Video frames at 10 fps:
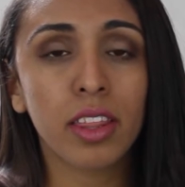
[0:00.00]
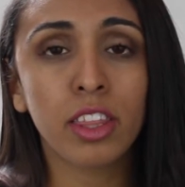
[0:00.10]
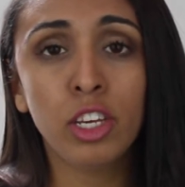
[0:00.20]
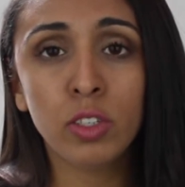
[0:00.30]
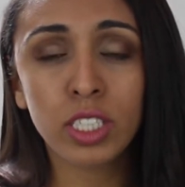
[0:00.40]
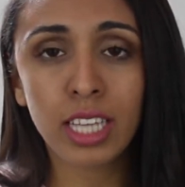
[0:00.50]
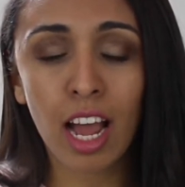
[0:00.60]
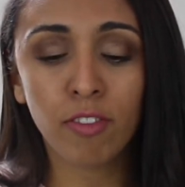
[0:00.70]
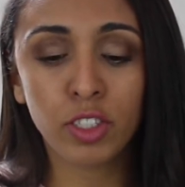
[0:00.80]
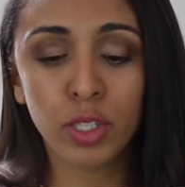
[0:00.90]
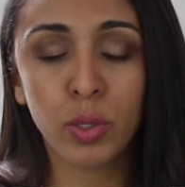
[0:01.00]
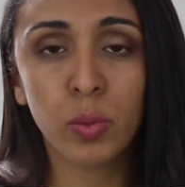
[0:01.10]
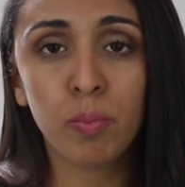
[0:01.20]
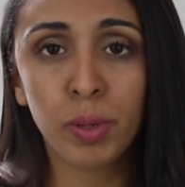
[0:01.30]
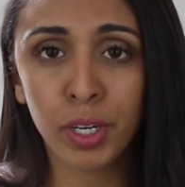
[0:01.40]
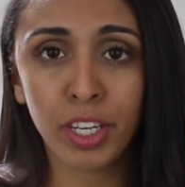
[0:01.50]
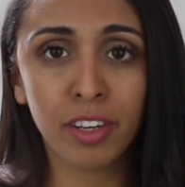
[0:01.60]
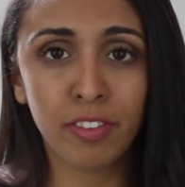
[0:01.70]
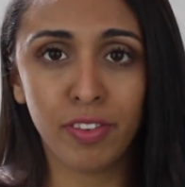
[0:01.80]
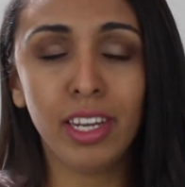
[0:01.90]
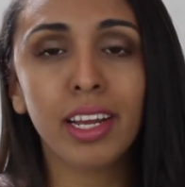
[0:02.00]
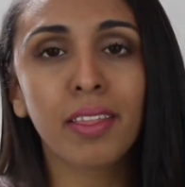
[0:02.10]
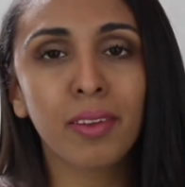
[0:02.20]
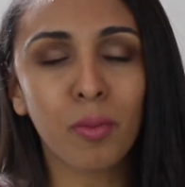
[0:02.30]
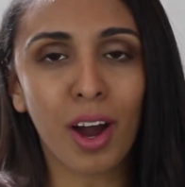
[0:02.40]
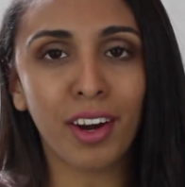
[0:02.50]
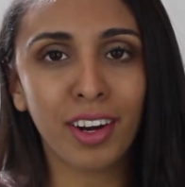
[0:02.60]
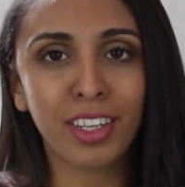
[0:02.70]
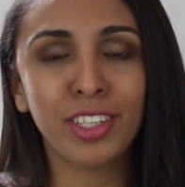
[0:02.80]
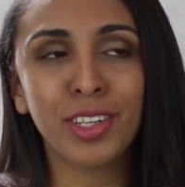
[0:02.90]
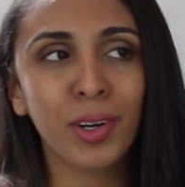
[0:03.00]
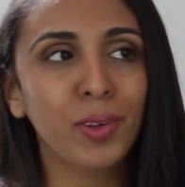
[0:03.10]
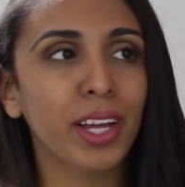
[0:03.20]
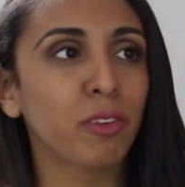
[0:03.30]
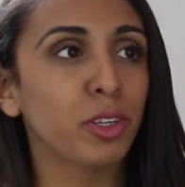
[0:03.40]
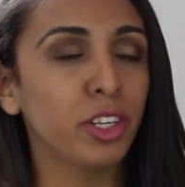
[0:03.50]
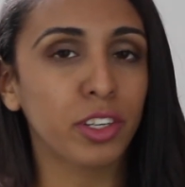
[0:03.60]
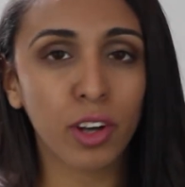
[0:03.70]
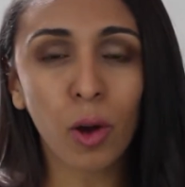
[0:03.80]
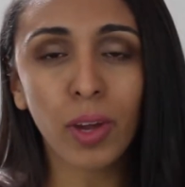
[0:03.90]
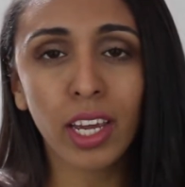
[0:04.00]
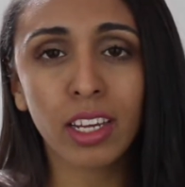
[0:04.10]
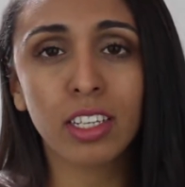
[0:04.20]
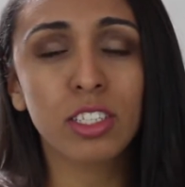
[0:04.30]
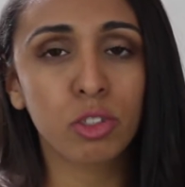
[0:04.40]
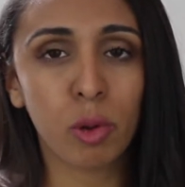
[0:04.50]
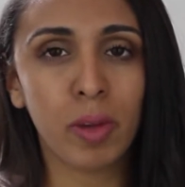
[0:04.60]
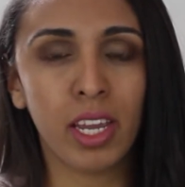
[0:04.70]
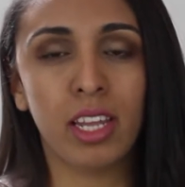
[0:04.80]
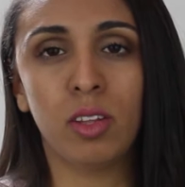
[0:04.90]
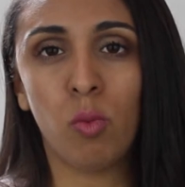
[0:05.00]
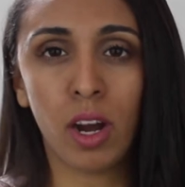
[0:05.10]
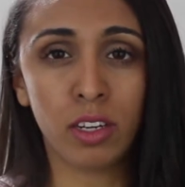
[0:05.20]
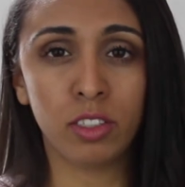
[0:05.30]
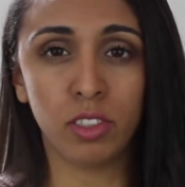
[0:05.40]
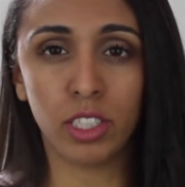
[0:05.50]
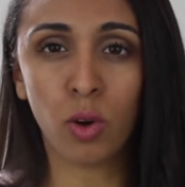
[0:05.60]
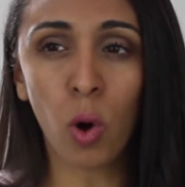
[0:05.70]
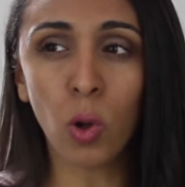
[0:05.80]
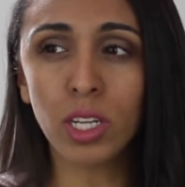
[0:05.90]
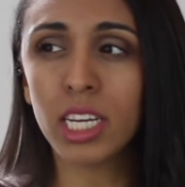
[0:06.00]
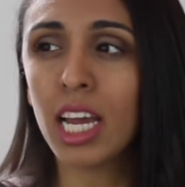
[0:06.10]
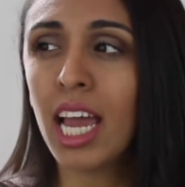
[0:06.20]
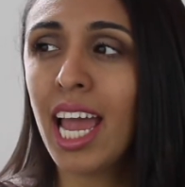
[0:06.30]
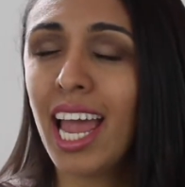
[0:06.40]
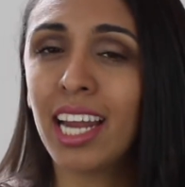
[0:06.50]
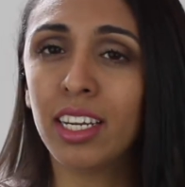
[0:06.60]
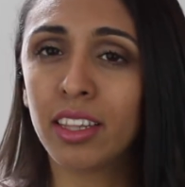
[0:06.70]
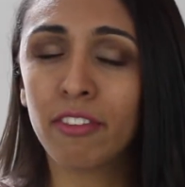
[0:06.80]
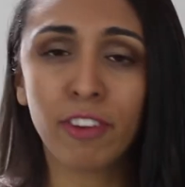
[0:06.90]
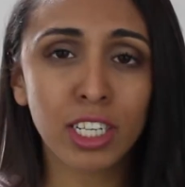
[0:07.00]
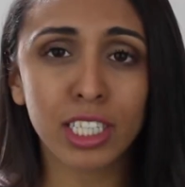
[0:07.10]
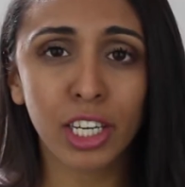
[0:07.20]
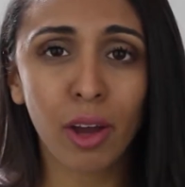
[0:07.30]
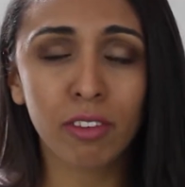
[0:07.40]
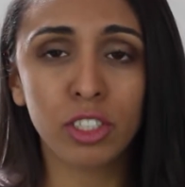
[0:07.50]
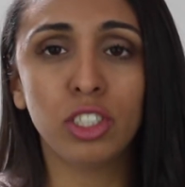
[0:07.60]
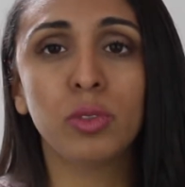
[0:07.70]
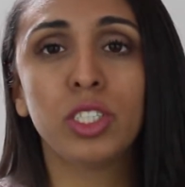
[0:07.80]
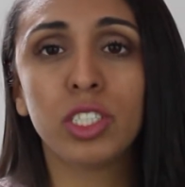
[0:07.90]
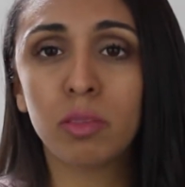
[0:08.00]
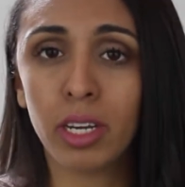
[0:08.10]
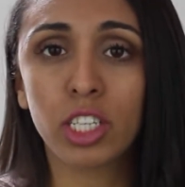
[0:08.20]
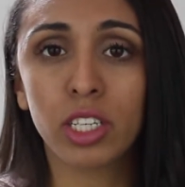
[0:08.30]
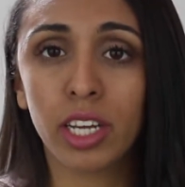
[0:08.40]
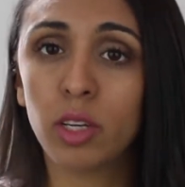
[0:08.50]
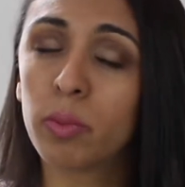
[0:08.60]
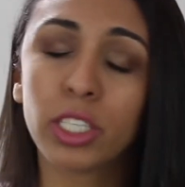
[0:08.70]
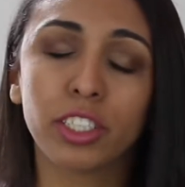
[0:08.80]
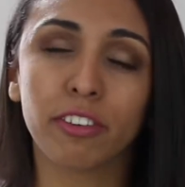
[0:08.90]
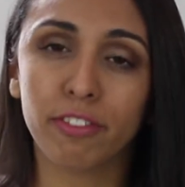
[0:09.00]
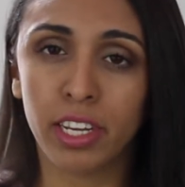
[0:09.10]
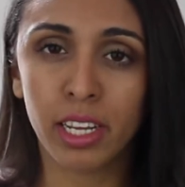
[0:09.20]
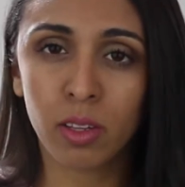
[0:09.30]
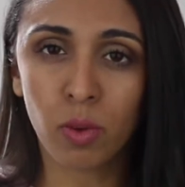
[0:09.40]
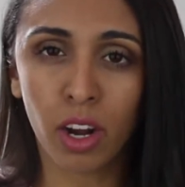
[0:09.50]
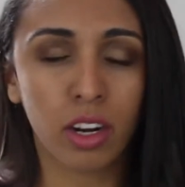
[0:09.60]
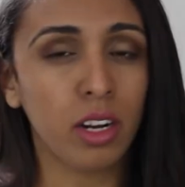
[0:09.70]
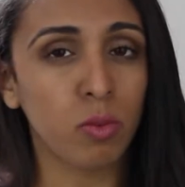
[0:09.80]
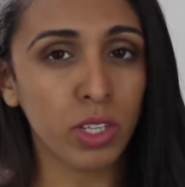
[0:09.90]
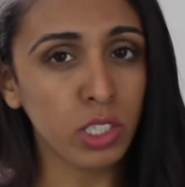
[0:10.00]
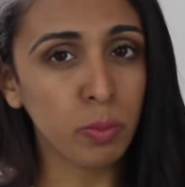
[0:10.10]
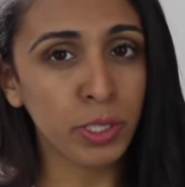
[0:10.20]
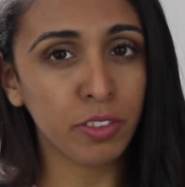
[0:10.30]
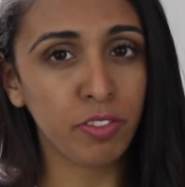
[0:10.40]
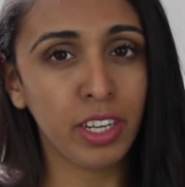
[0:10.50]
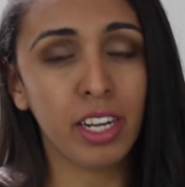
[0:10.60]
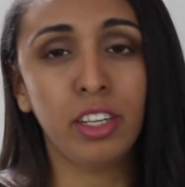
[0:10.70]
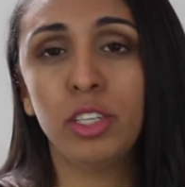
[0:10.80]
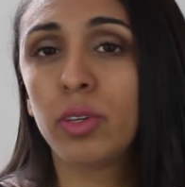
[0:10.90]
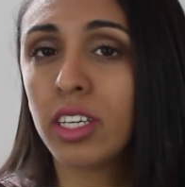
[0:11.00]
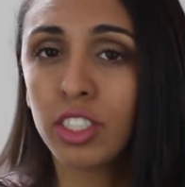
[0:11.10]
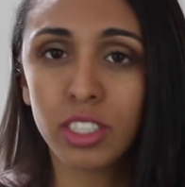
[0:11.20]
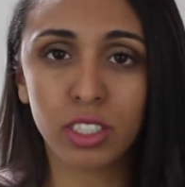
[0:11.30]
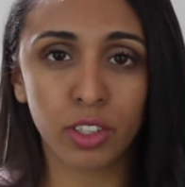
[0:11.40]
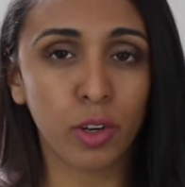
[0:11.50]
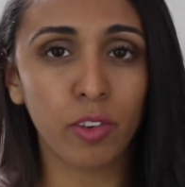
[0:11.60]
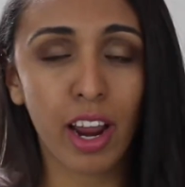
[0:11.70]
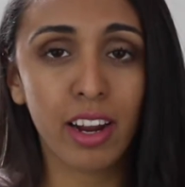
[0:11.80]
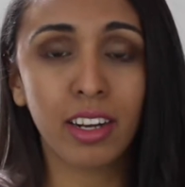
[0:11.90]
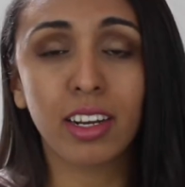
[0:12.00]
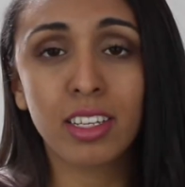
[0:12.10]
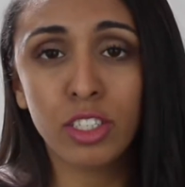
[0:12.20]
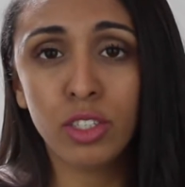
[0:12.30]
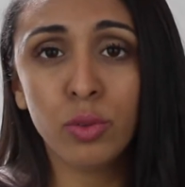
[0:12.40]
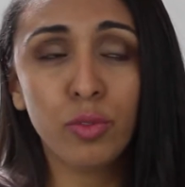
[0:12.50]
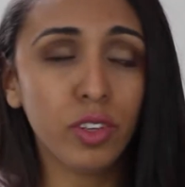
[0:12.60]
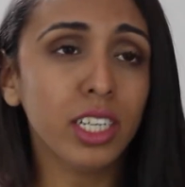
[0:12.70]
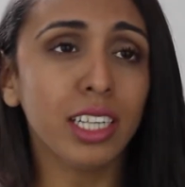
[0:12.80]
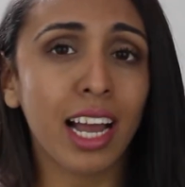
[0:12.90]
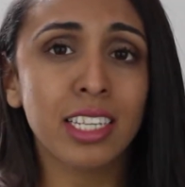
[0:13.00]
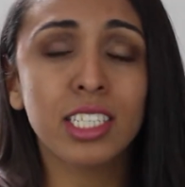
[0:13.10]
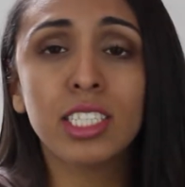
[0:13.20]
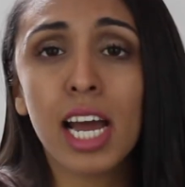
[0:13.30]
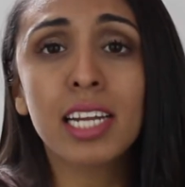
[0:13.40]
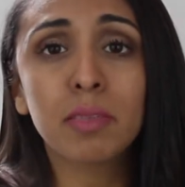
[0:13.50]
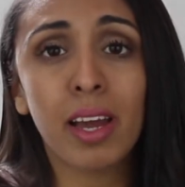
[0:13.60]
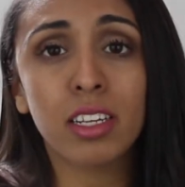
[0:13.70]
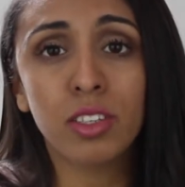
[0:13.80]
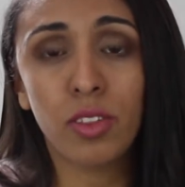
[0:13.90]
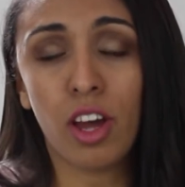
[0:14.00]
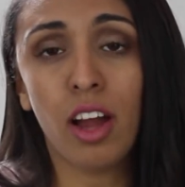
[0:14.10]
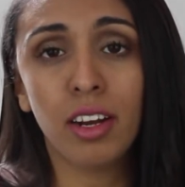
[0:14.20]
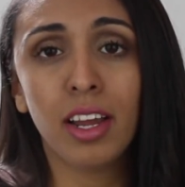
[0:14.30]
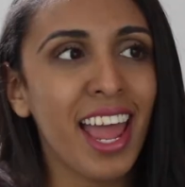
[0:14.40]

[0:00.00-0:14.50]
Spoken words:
you just have to put your feet in the water. You know, like when you're going swimming and the water's really cold, and the first thing you have to do is just make sure that you put your feet in the water, and once you put your feet in, you can just go right in because you realize it's not as bad as you thought.